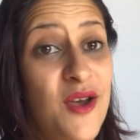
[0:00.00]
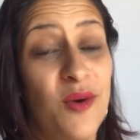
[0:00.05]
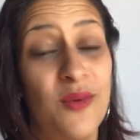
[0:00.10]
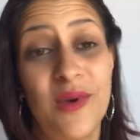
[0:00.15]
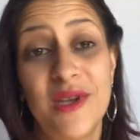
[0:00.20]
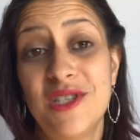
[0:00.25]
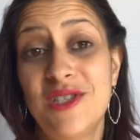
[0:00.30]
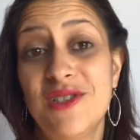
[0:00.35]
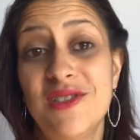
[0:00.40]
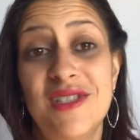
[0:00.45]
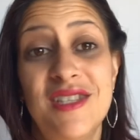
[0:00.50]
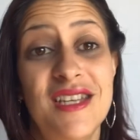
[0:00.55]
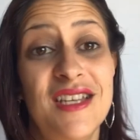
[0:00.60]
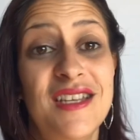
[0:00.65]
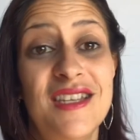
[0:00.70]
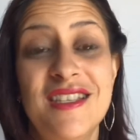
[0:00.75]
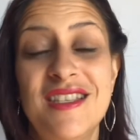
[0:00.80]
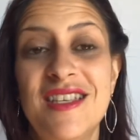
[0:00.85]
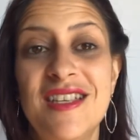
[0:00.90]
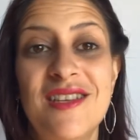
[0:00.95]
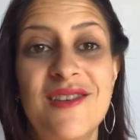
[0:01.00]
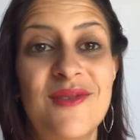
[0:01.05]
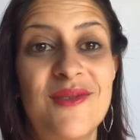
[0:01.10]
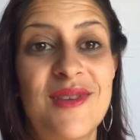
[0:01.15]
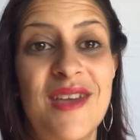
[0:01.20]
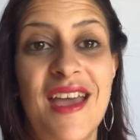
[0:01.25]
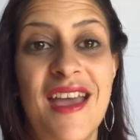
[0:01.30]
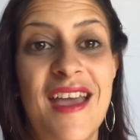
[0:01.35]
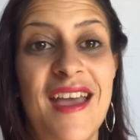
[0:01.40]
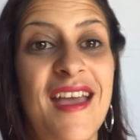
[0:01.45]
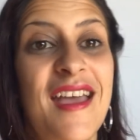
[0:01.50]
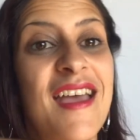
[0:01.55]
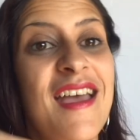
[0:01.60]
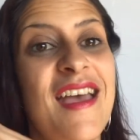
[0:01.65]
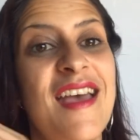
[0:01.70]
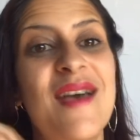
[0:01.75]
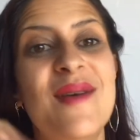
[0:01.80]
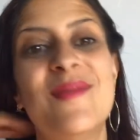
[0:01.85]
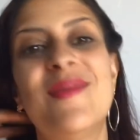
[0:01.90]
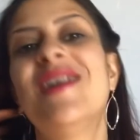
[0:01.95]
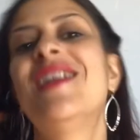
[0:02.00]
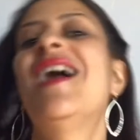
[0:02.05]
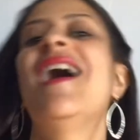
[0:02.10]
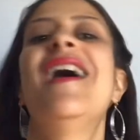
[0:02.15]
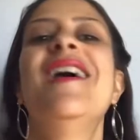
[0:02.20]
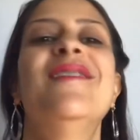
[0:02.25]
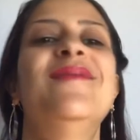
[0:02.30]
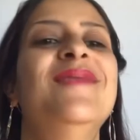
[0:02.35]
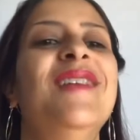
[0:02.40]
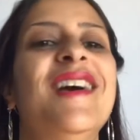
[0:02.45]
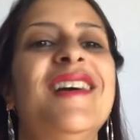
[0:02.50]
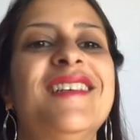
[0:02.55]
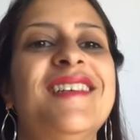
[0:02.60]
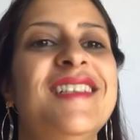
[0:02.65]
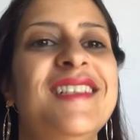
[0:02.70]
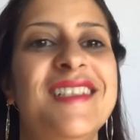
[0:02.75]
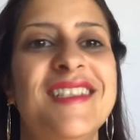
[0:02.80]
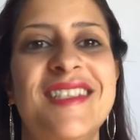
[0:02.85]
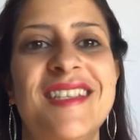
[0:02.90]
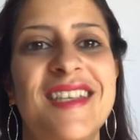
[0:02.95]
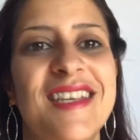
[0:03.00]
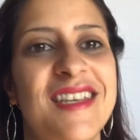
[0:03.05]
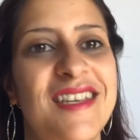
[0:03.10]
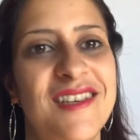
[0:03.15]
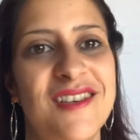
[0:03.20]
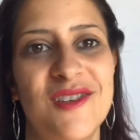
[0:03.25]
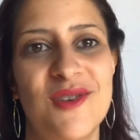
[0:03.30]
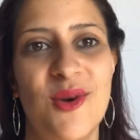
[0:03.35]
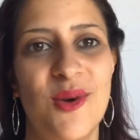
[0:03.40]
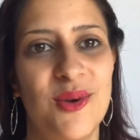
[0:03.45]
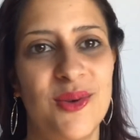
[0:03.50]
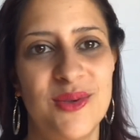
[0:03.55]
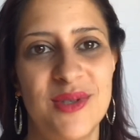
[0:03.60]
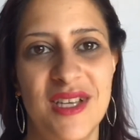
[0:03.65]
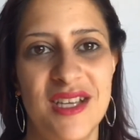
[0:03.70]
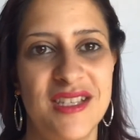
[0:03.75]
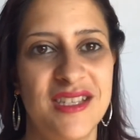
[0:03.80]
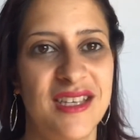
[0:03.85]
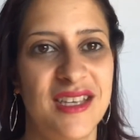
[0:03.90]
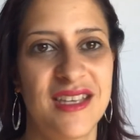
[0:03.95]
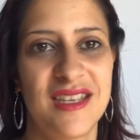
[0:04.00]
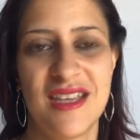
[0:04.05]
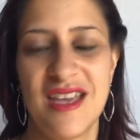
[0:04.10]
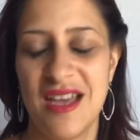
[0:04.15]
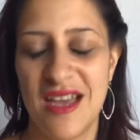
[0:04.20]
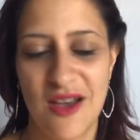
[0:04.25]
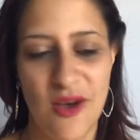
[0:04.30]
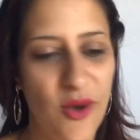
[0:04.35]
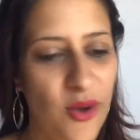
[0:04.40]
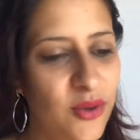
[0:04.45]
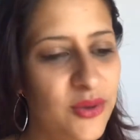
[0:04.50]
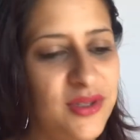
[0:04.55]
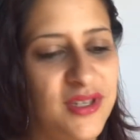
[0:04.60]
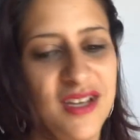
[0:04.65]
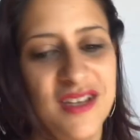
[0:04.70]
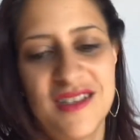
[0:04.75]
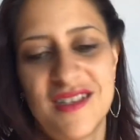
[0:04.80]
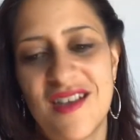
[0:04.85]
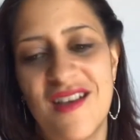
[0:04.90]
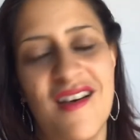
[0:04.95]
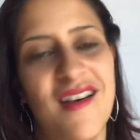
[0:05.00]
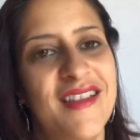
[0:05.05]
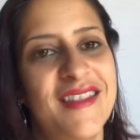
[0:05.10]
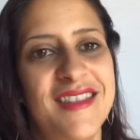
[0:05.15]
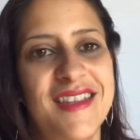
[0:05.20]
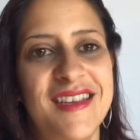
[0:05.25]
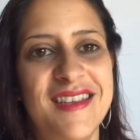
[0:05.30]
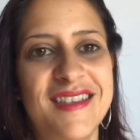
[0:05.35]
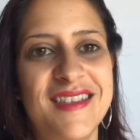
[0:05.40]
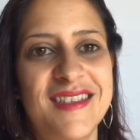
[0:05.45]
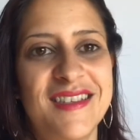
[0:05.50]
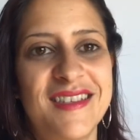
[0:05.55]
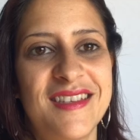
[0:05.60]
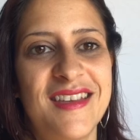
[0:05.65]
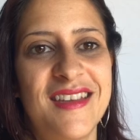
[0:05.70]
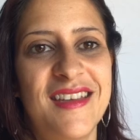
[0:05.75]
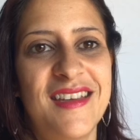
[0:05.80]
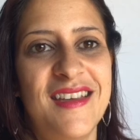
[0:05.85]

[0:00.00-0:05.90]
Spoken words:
What you did isn't okay, but I am not going to sit here and hold us on this.